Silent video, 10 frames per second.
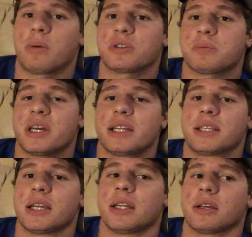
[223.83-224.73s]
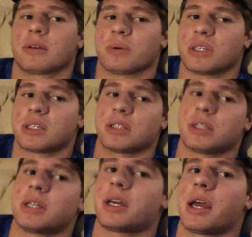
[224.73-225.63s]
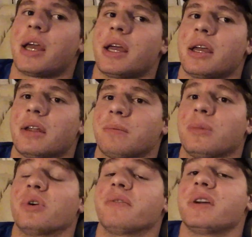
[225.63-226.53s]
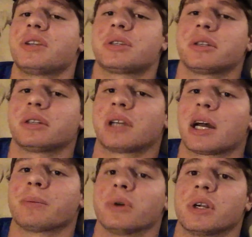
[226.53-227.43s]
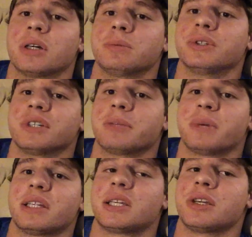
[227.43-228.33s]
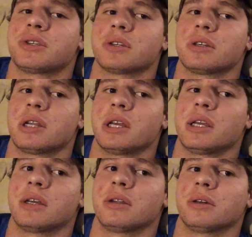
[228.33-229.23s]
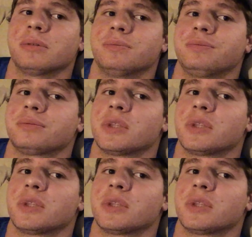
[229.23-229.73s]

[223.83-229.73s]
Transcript: was meditating recently, and motivation got brought up during the meditation. And